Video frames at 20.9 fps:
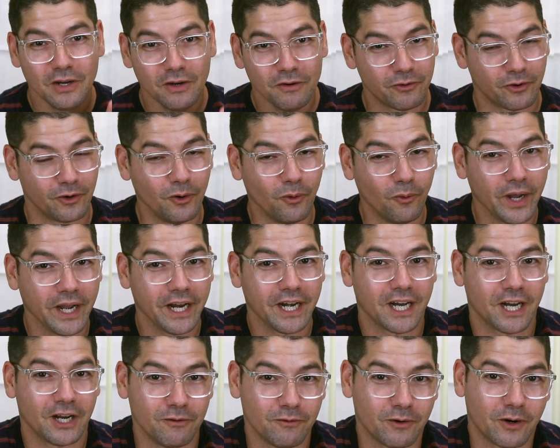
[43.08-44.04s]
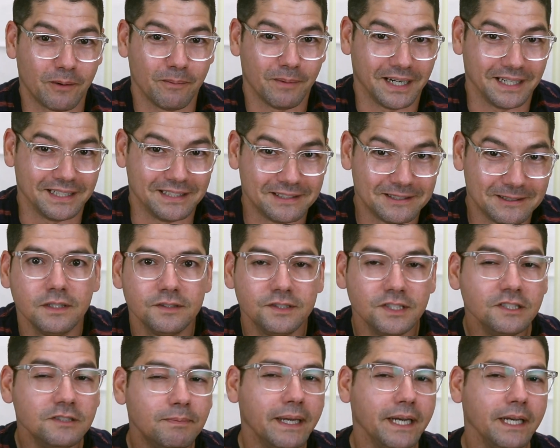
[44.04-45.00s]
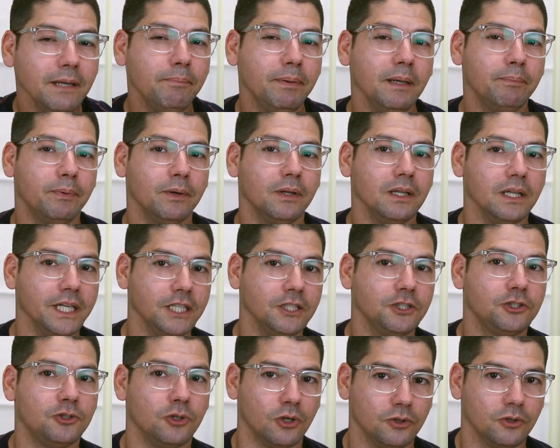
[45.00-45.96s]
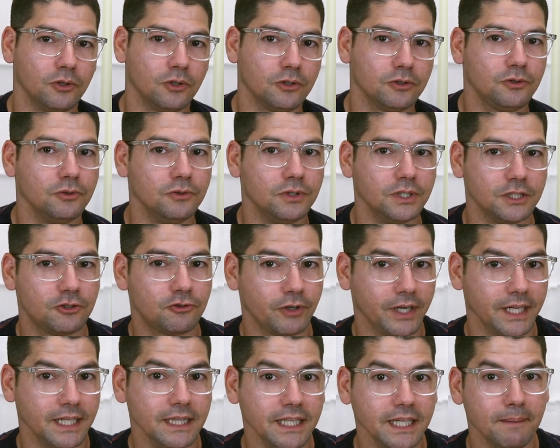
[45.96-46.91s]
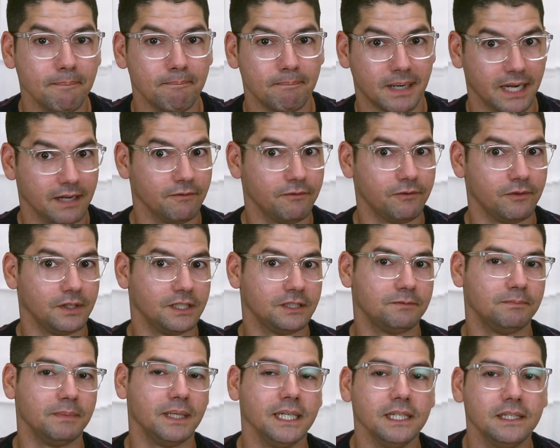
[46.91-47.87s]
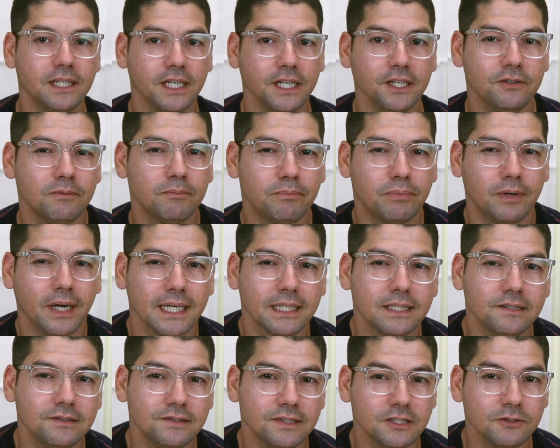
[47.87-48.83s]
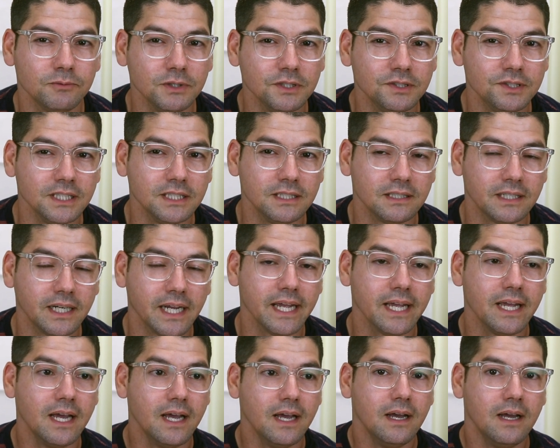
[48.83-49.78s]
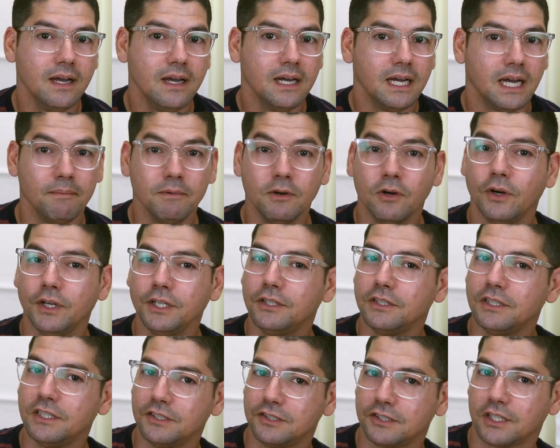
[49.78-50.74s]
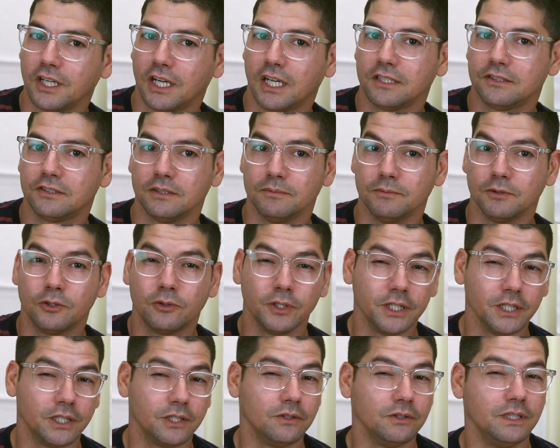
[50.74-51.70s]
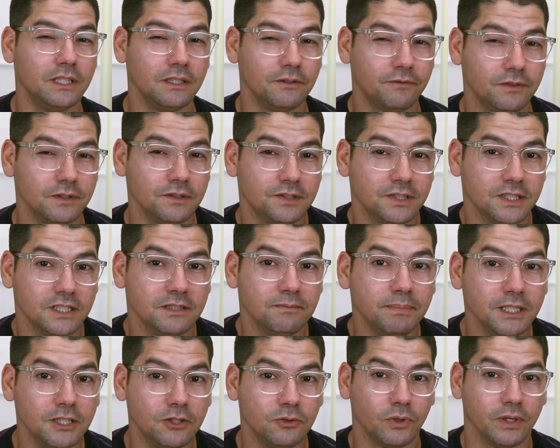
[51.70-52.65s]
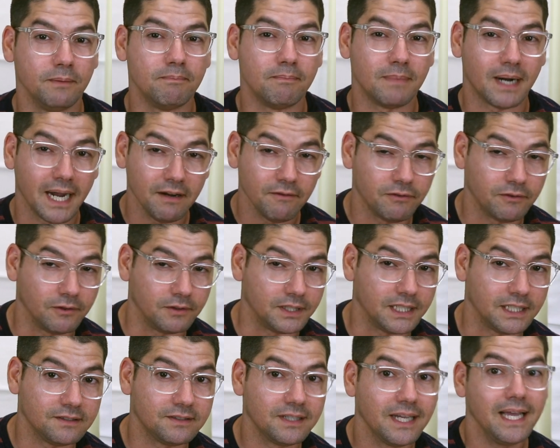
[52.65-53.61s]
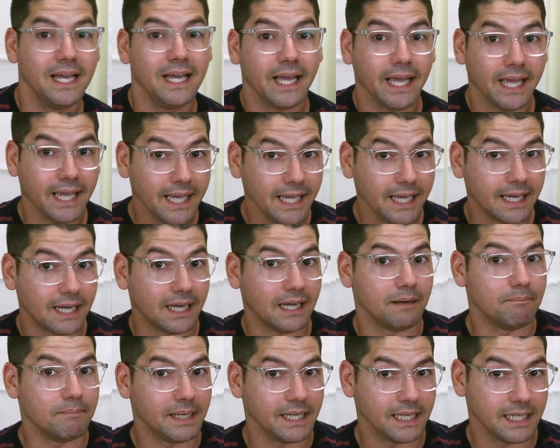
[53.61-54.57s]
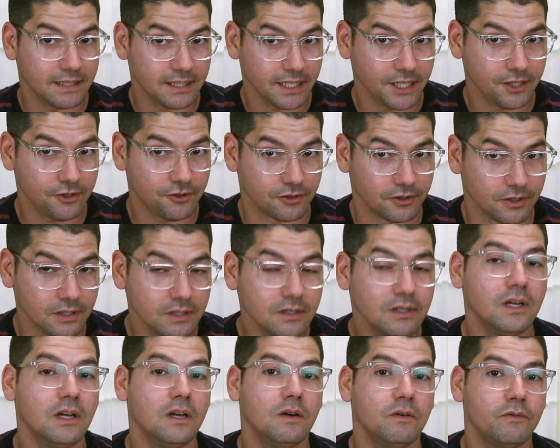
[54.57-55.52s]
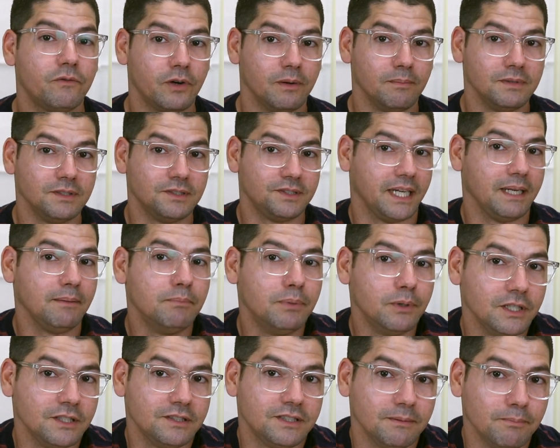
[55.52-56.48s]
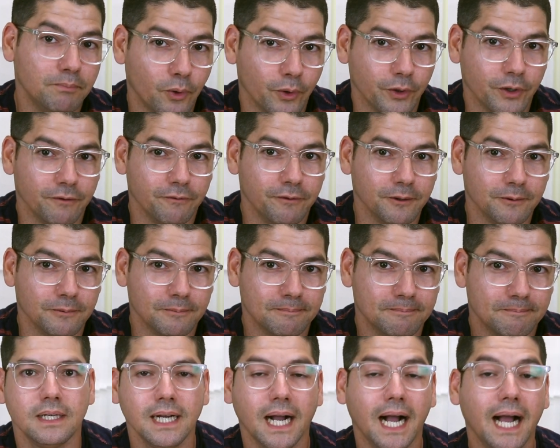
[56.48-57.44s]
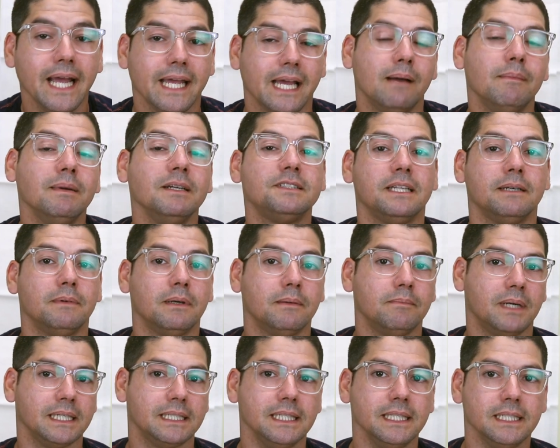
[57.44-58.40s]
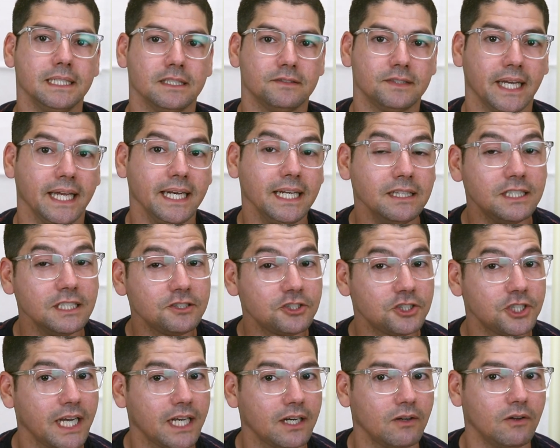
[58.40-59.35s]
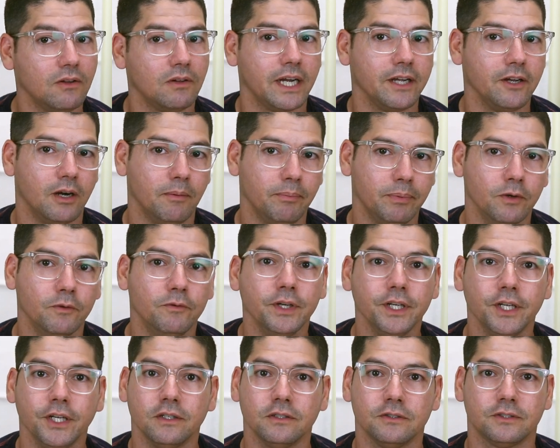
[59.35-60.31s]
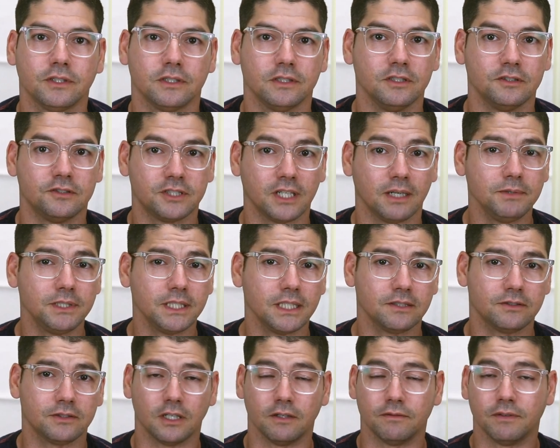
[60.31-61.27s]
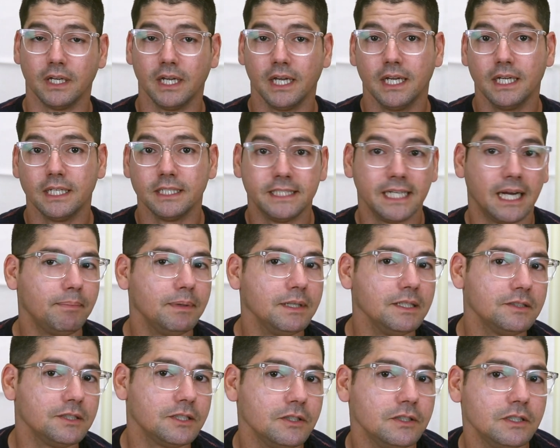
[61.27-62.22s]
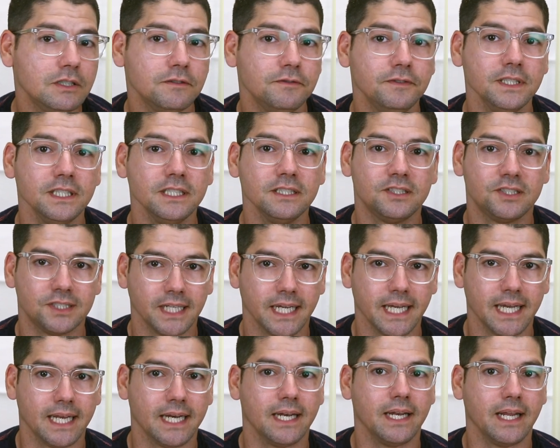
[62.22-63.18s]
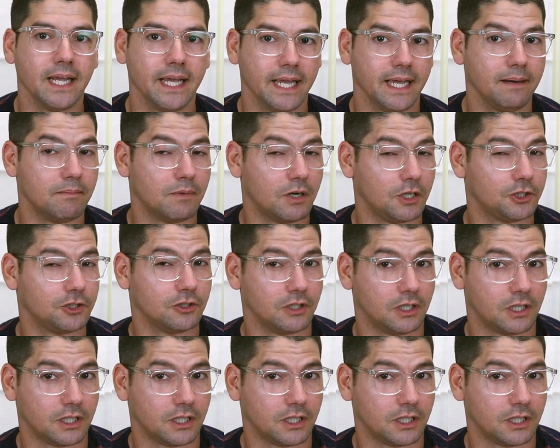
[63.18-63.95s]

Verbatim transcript: for a weight out of our minds. Since many people link Shodo to the trendy mindfulness meditation practices we see today, I'm going to discuss some critical differences between mindfulness and meditation from a Zen Buddhism point of view. Hi, I'm Esteban Martinez, and in this channel I upload videos on the subjects of Japanese calligraphy, Zen, and martial